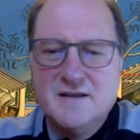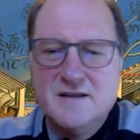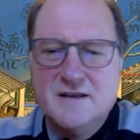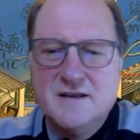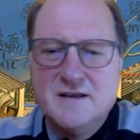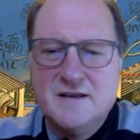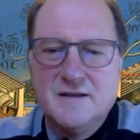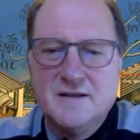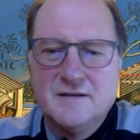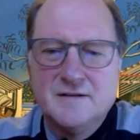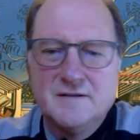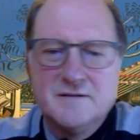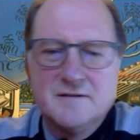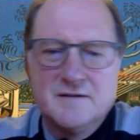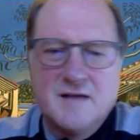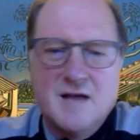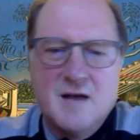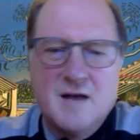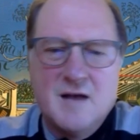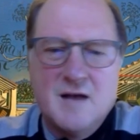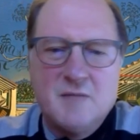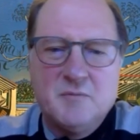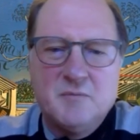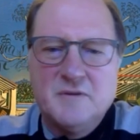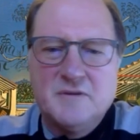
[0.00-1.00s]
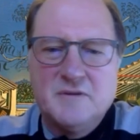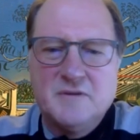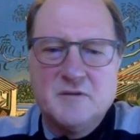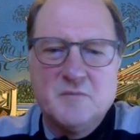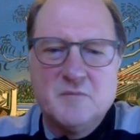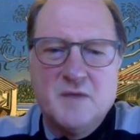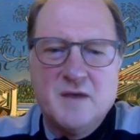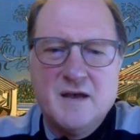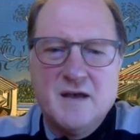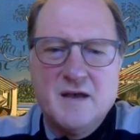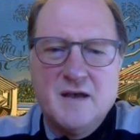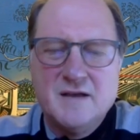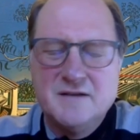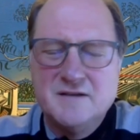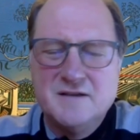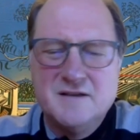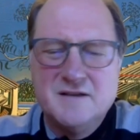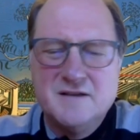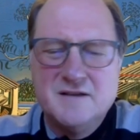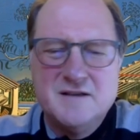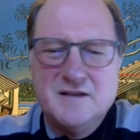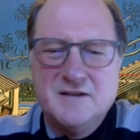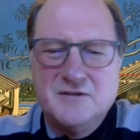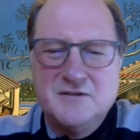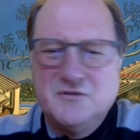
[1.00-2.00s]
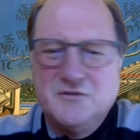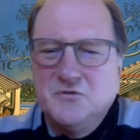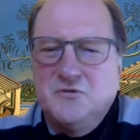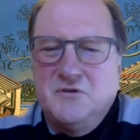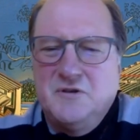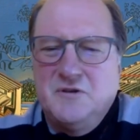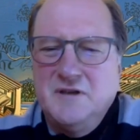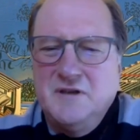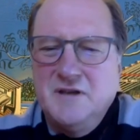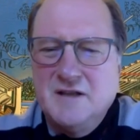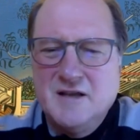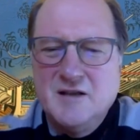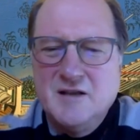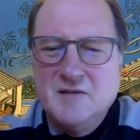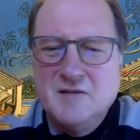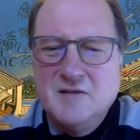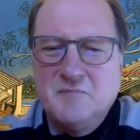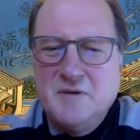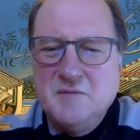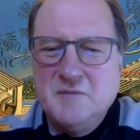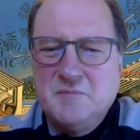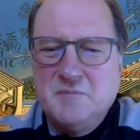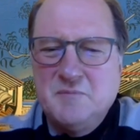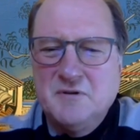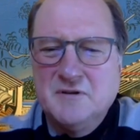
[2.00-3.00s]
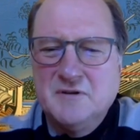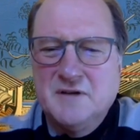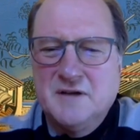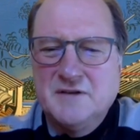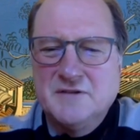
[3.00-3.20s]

And complemented by, do DNN people